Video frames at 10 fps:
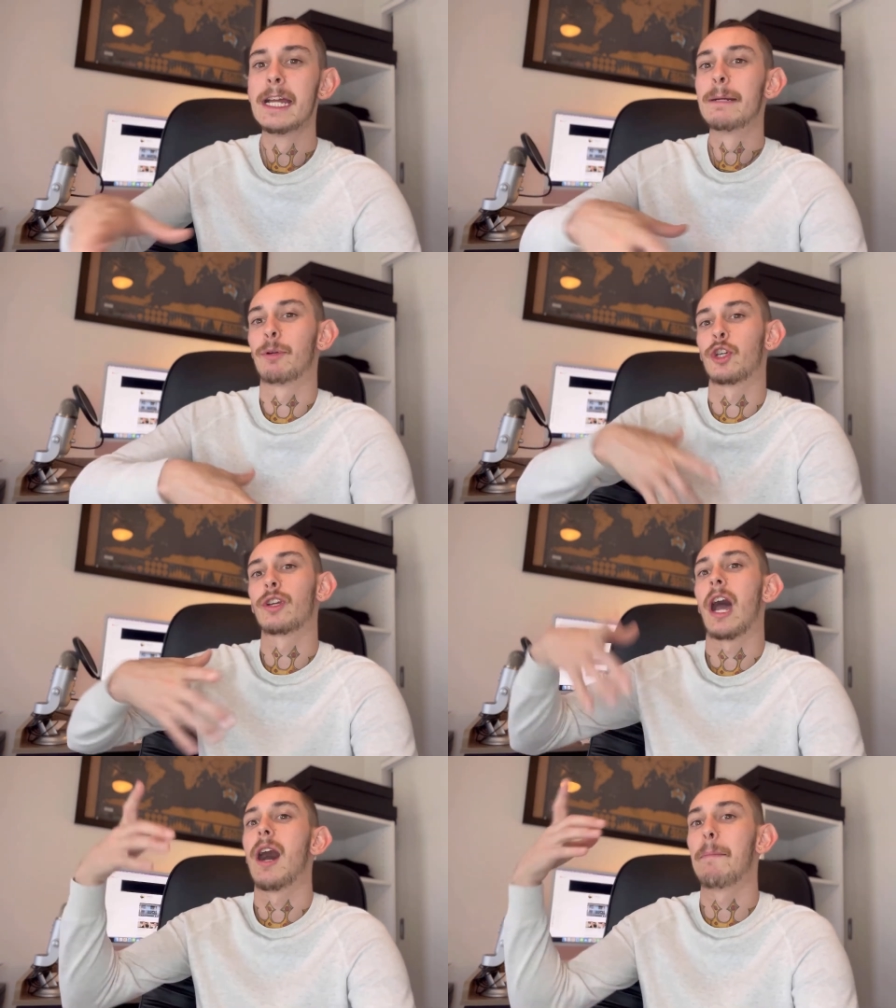but you
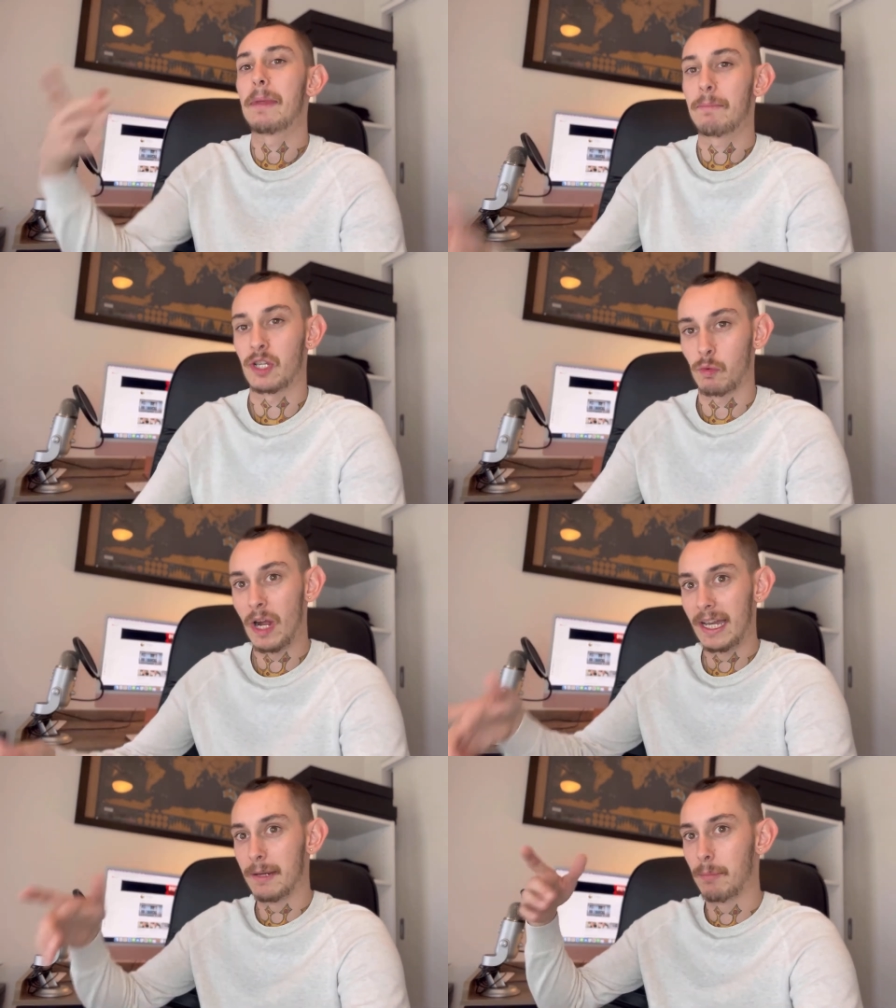can't be
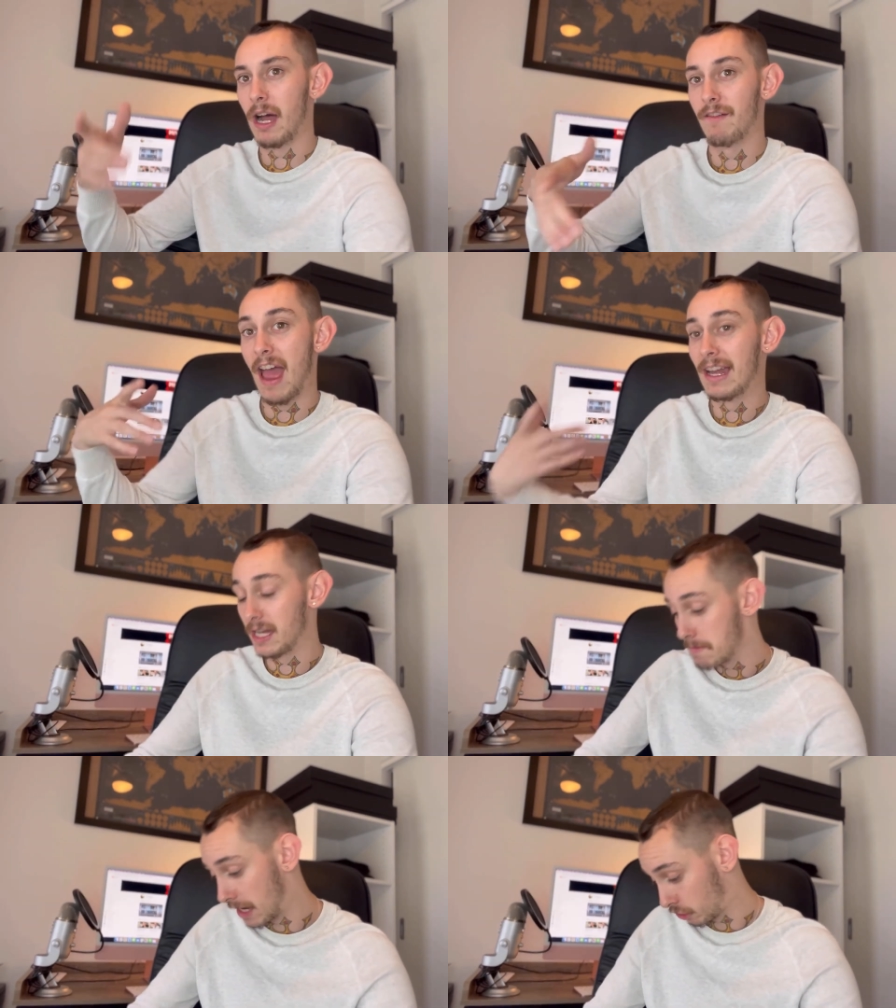persuaded by vanity
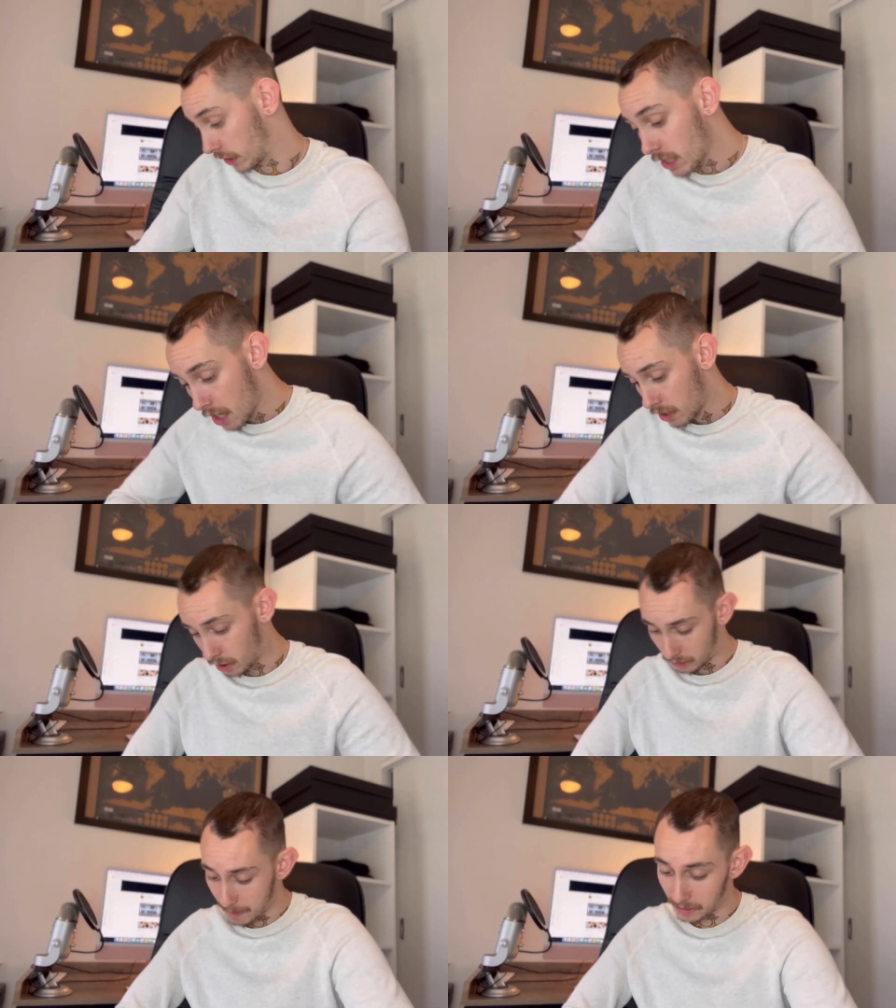metrics. So
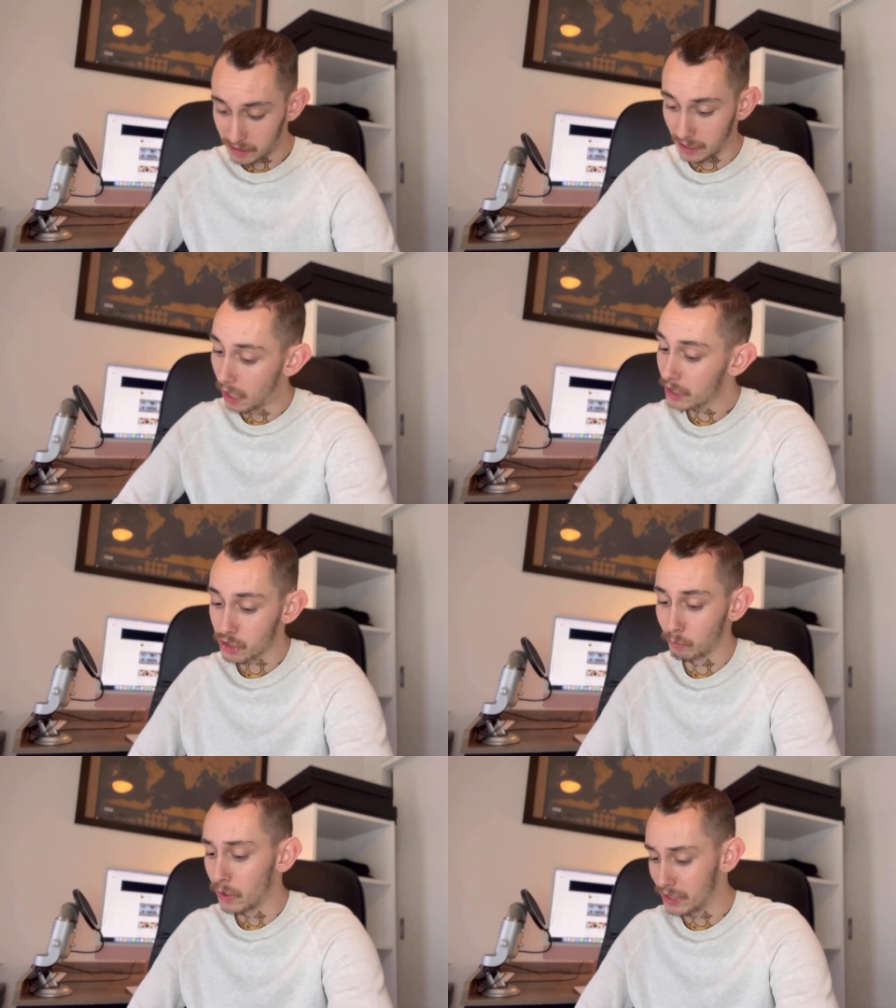with that being said, I just
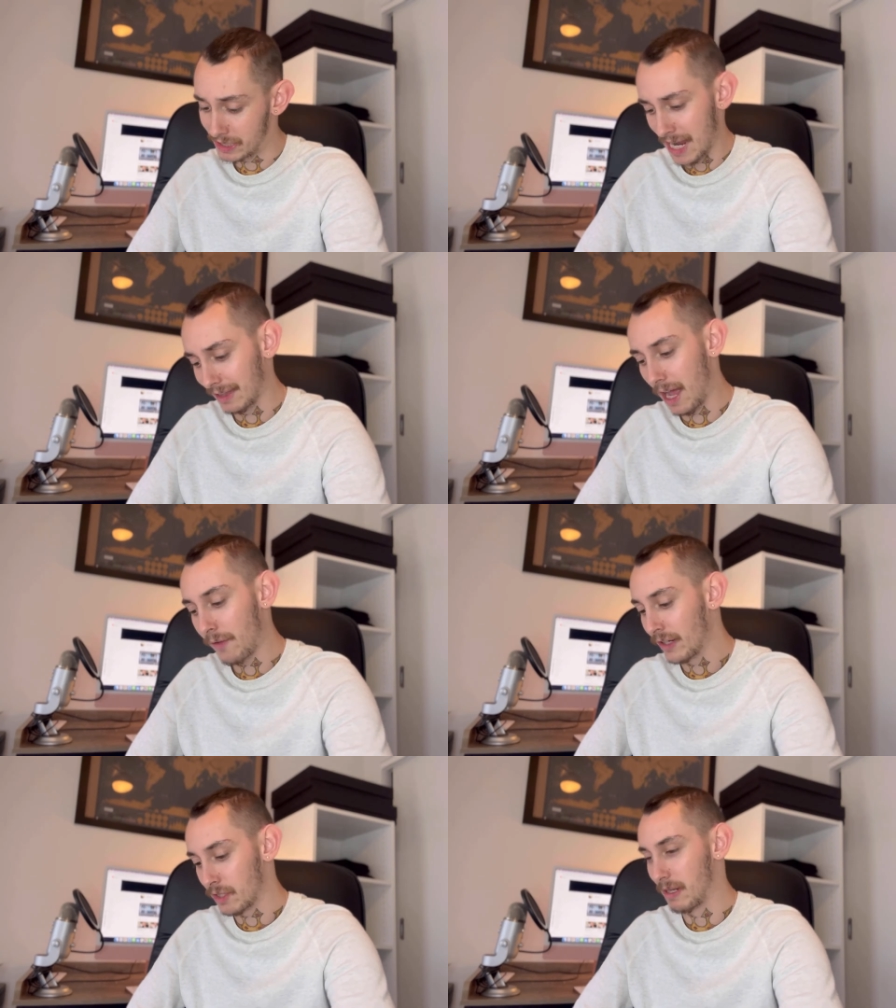wrote this down
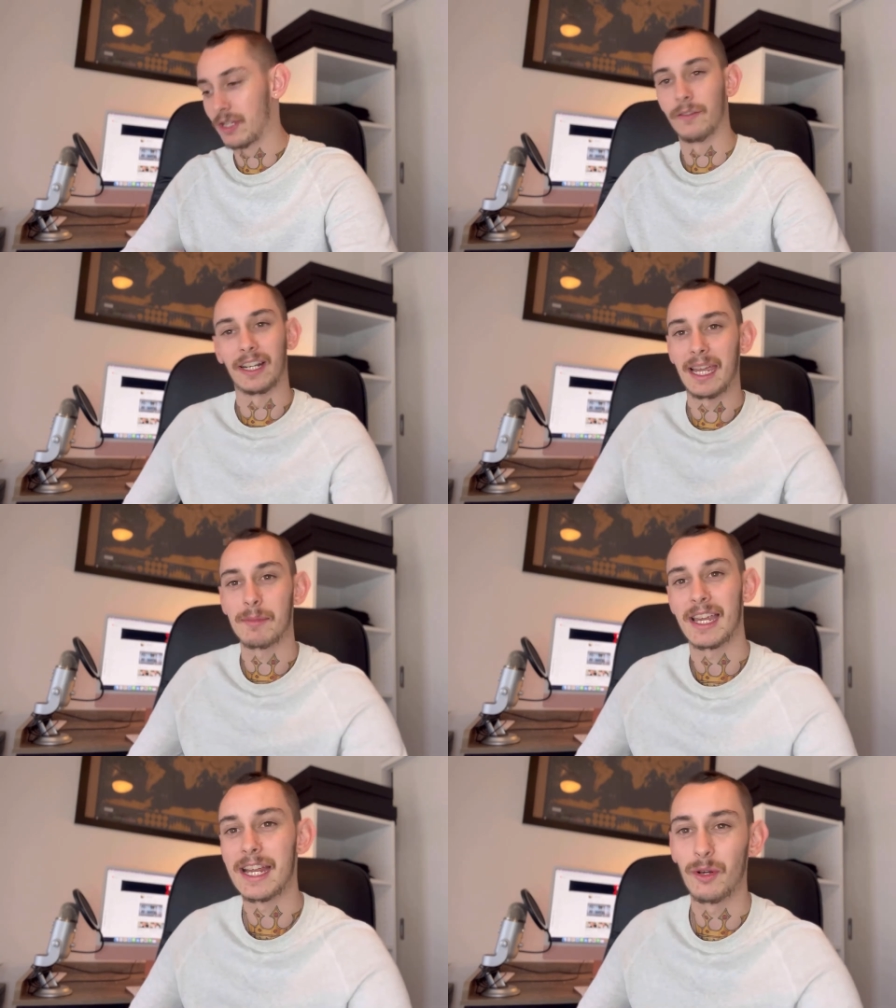laughing to myself. I keep
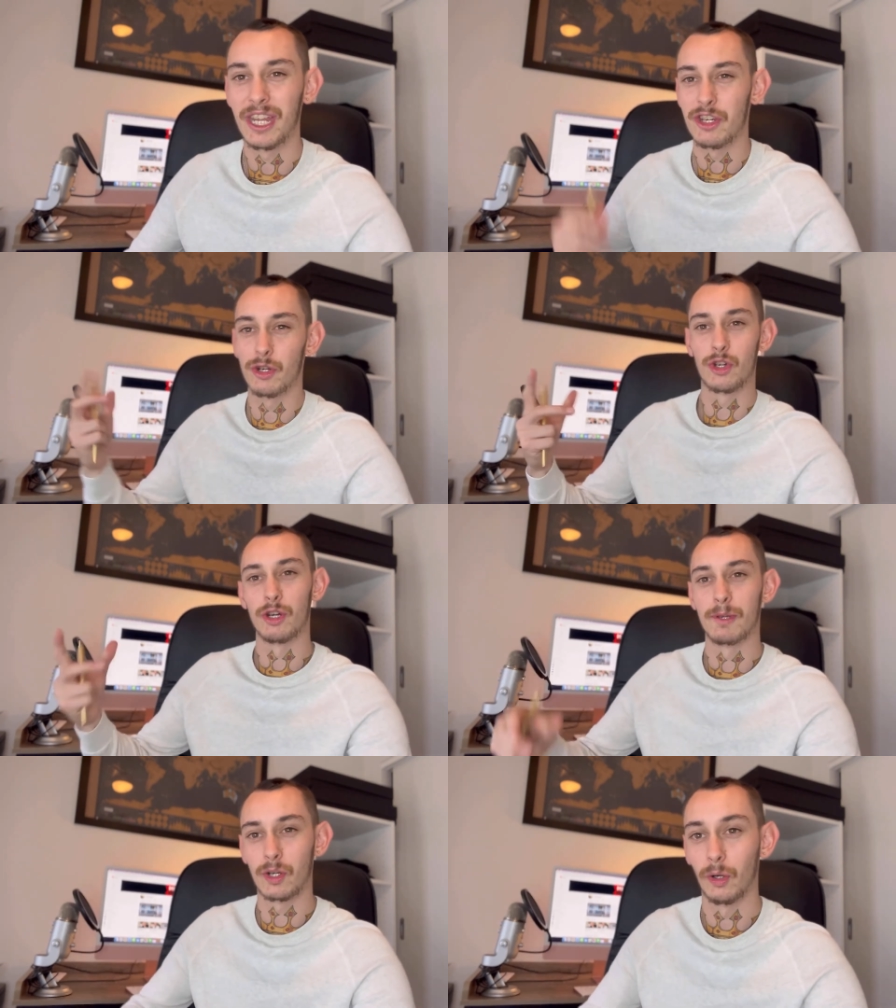seeing all these
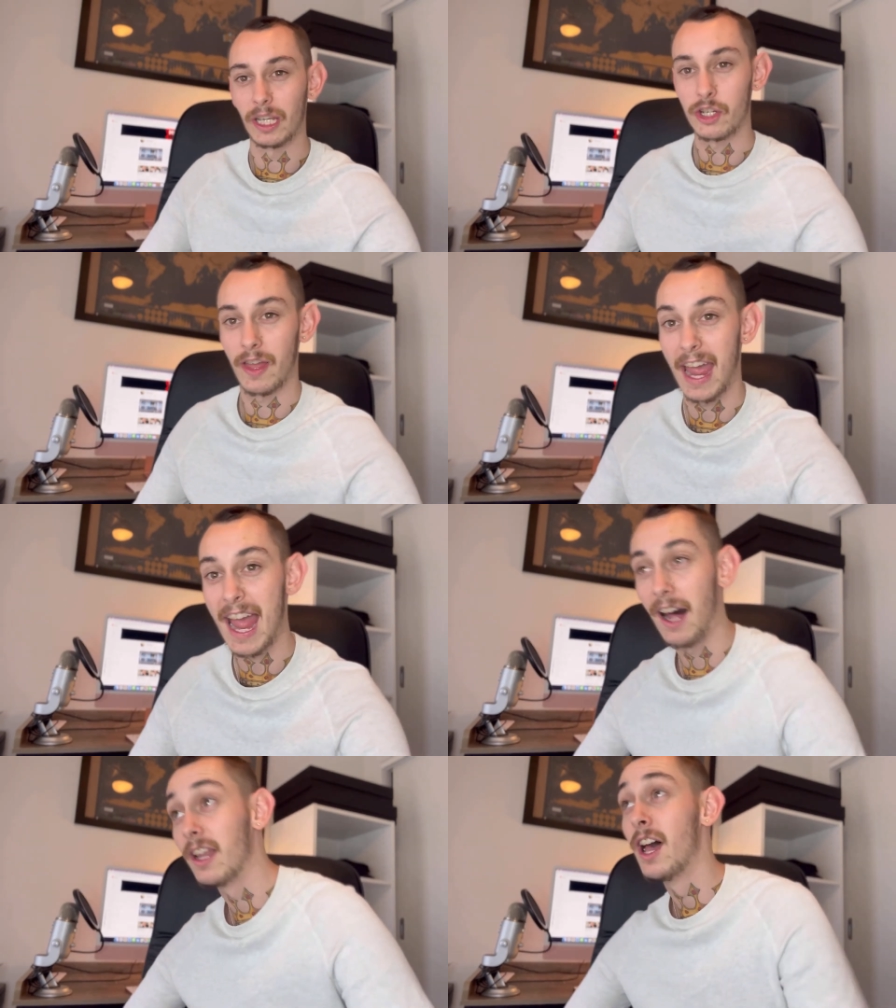YouTubers call each other
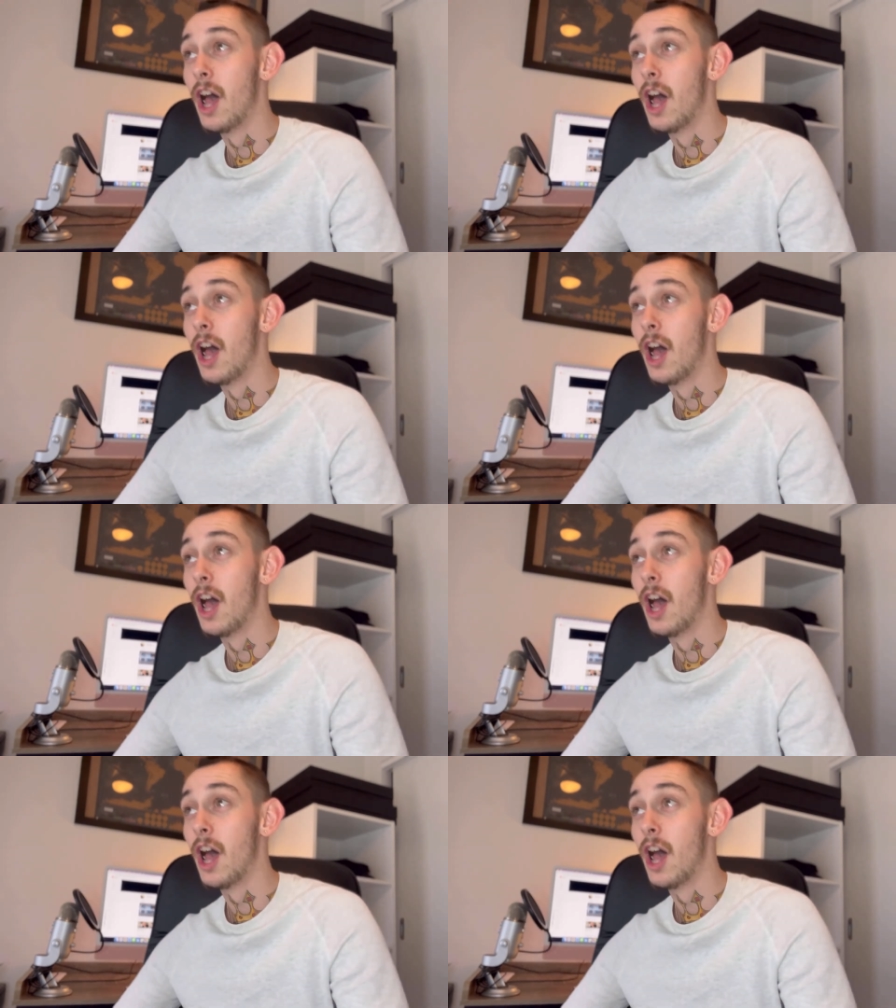out.